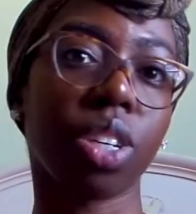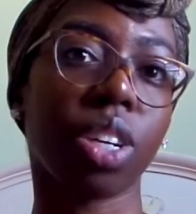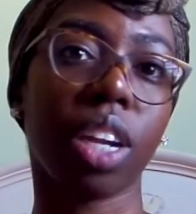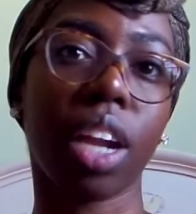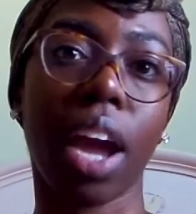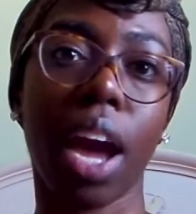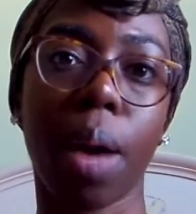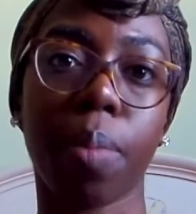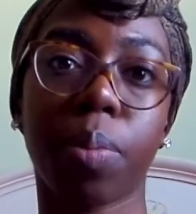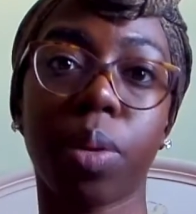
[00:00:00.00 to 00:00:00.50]
are going
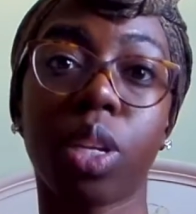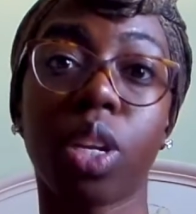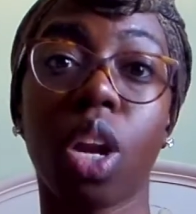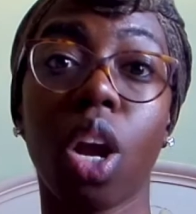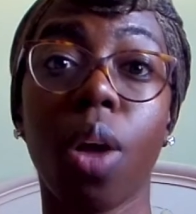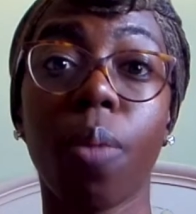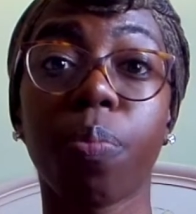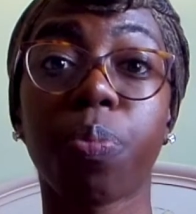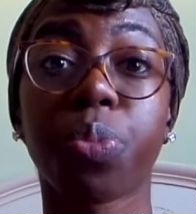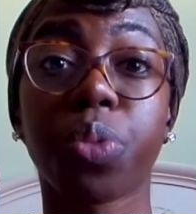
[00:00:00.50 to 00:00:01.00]
to happen.
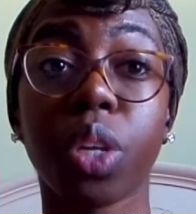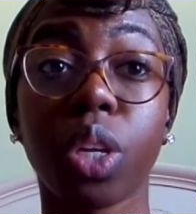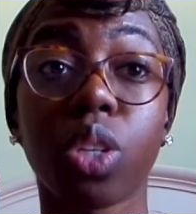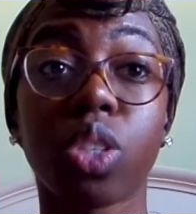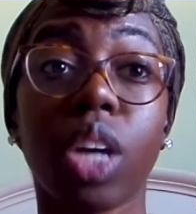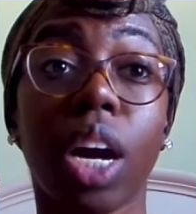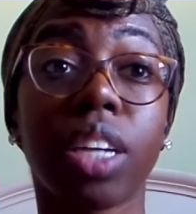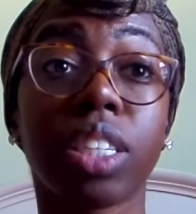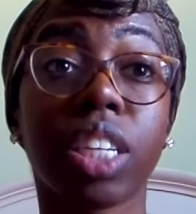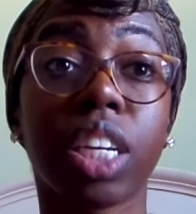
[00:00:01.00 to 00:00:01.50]

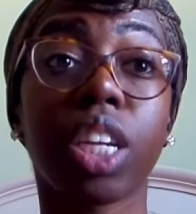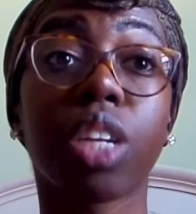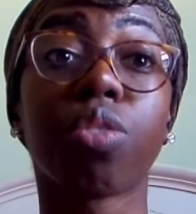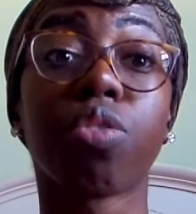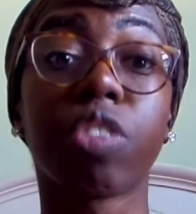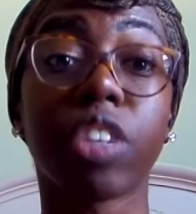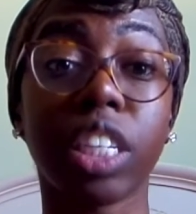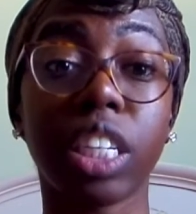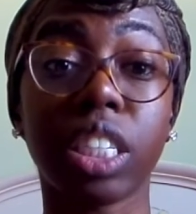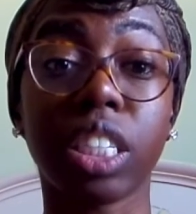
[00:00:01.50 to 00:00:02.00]
So I was
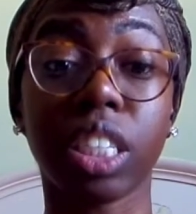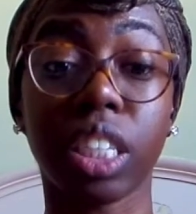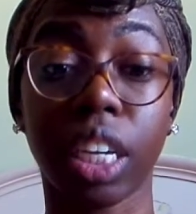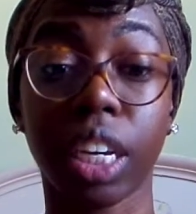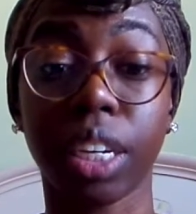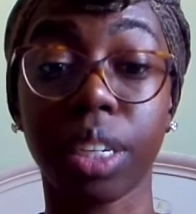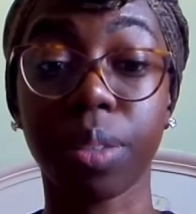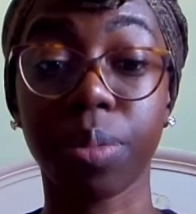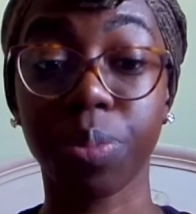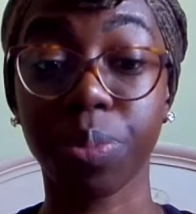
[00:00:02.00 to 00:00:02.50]
getting really
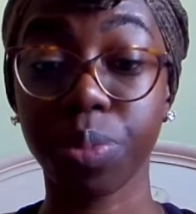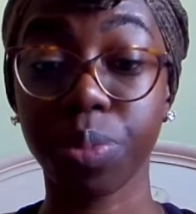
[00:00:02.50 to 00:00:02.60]
scared.